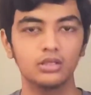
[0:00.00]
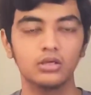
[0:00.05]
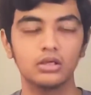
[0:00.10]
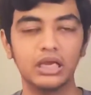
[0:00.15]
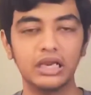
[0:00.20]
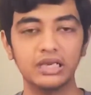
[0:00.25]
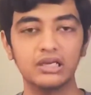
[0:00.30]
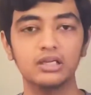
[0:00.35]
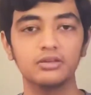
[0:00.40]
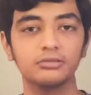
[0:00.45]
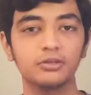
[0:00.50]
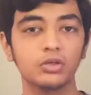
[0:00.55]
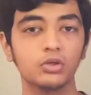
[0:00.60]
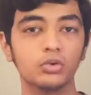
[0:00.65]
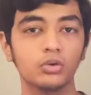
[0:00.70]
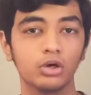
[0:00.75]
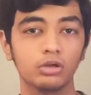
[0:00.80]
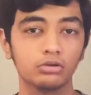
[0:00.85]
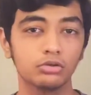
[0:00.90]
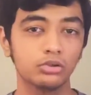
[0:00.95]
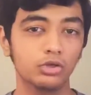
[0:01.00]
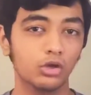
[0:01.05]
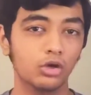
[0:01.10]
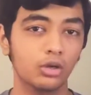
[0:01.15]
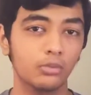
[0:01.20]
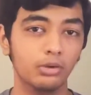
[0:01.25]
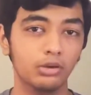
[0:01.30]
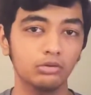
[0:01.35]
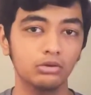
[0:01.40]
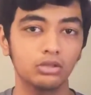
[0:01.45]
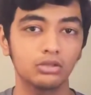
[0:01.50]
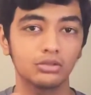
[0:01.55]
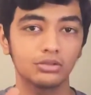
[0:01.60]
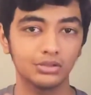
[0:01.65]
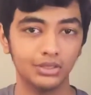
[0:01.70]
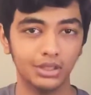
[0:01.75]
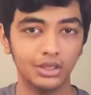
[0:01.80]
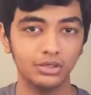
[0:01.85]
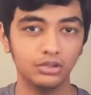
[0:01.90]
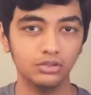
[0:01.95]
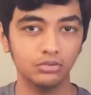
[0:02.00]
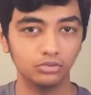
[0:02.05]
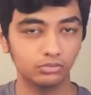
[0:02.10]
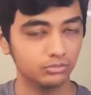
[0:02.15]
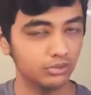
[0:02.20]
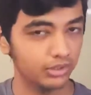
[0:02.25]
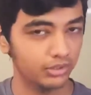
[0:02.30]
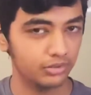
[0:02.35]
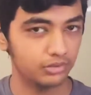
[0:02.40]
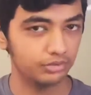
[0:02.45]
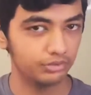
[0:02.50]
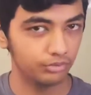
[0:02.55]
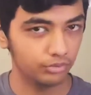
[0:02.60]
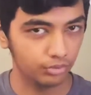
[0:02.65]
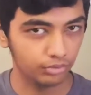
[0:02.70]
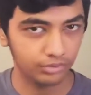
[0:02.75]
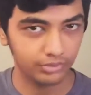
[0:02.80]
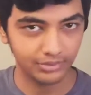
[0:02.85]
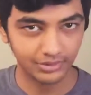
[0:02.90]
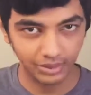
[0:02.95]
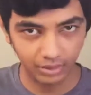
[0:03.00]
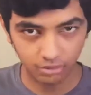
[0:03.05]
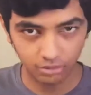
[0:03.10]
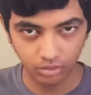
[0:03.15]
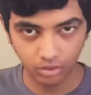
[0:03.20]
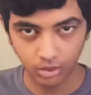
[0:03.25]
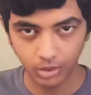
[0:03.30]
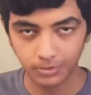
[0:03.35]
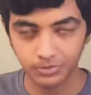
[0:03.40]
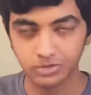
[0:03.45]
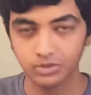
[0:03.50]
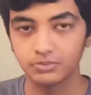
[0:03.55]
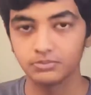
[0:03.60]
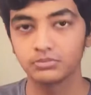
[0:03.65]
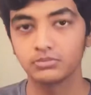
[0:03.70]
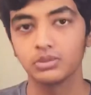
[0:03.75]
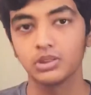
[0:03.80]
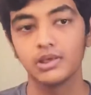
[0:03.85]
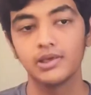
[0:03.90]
And if I do have to talk about, there is no cellular option.